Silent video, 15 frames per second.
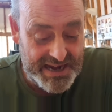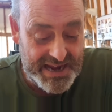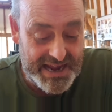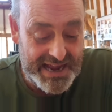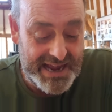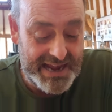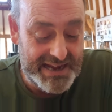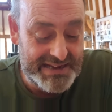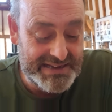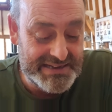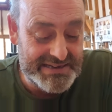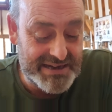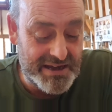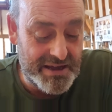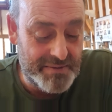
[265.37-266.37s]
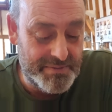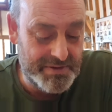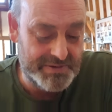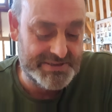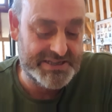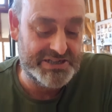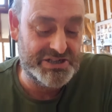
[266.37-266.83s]
And
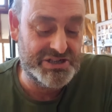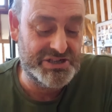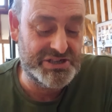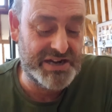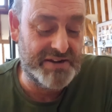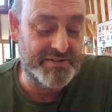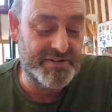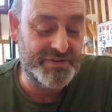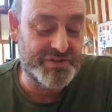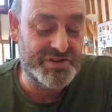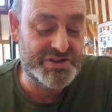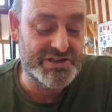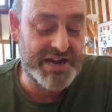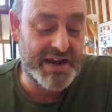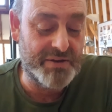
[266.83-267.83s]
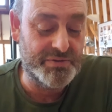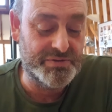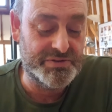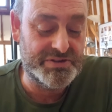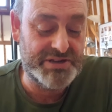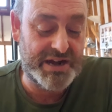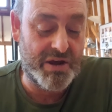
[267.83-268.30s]
is it Sharif
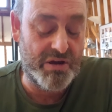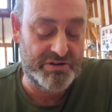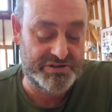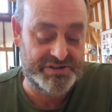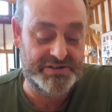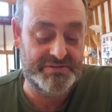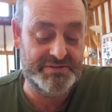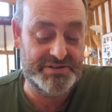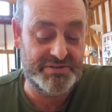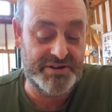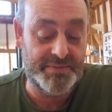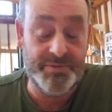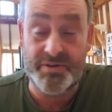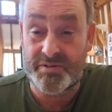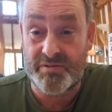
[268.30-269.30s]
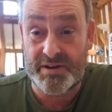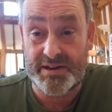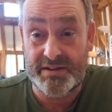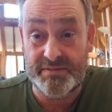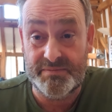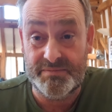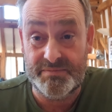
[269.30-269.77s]
Chowdhury? Sorry, I'm not
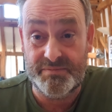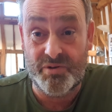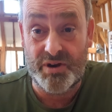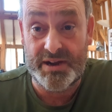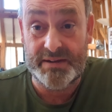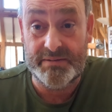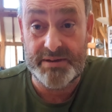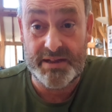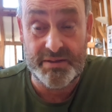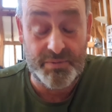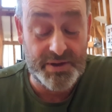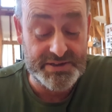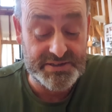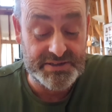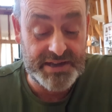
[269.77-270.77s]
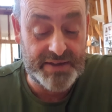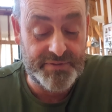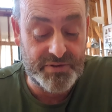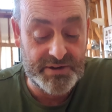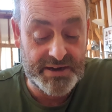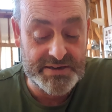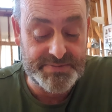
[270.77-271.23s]
great at writing, otherwise I'd have
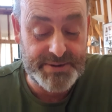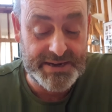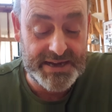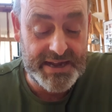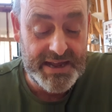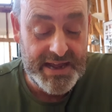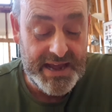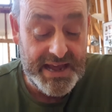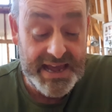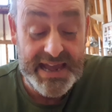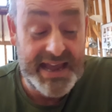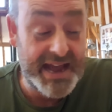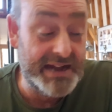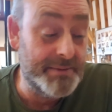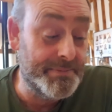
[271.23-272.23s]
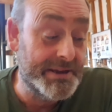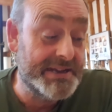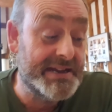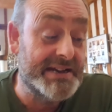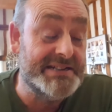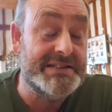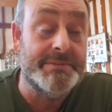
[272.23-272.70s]
your names better. He had a big
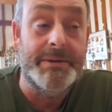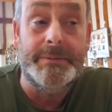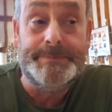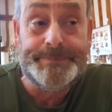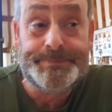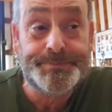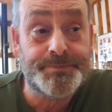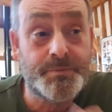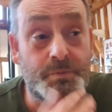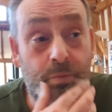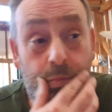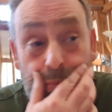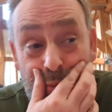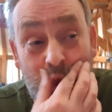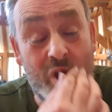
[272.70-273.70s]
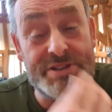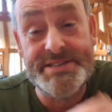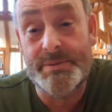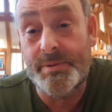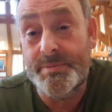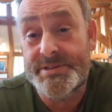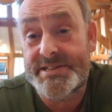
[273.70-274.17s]
customer. He
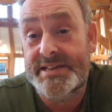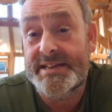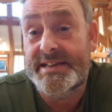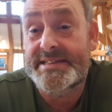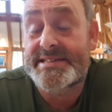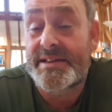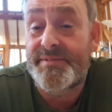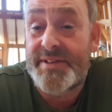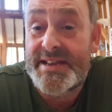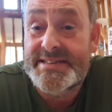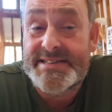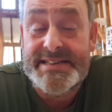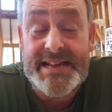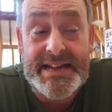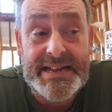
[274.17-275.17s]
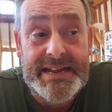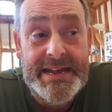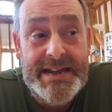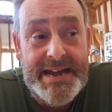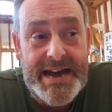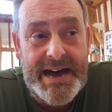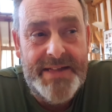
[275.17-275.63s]
said we were sending in 10 vans a day,
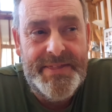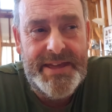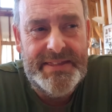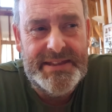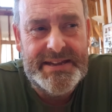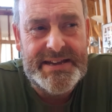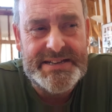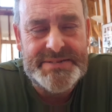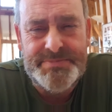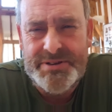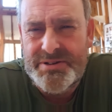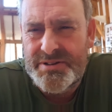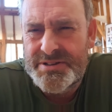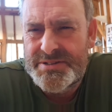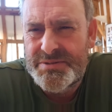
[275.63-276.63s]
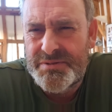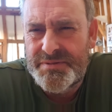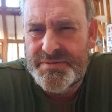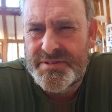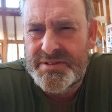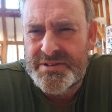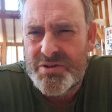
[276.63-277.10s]
and then the customer got sort
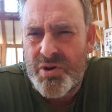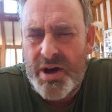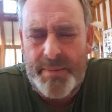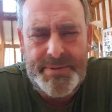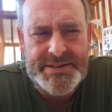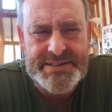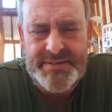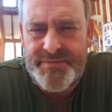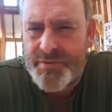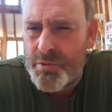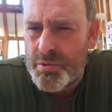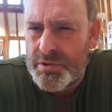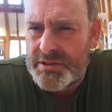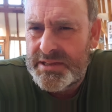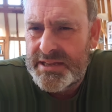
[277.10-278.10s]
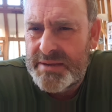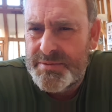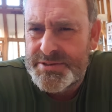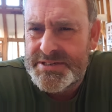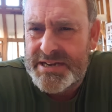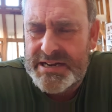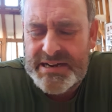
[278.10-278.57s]
of caught up in some fraud thing. He
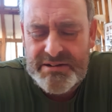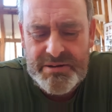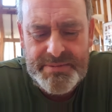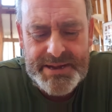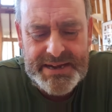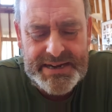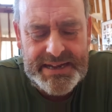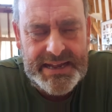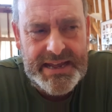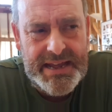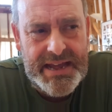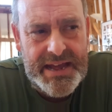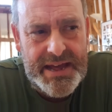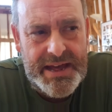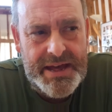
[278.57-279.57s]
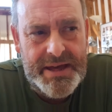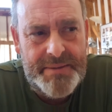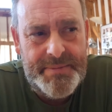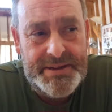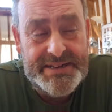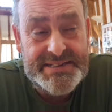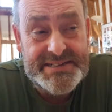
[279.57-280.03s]
wasn't clear about it.
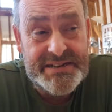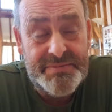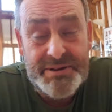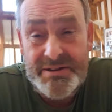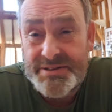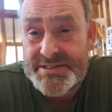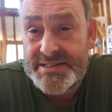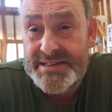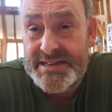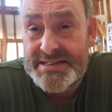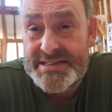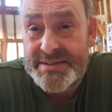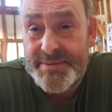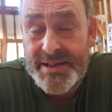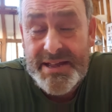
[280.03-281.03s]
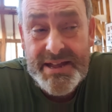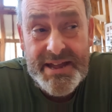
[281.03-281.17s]
And he said, and we lost the customer.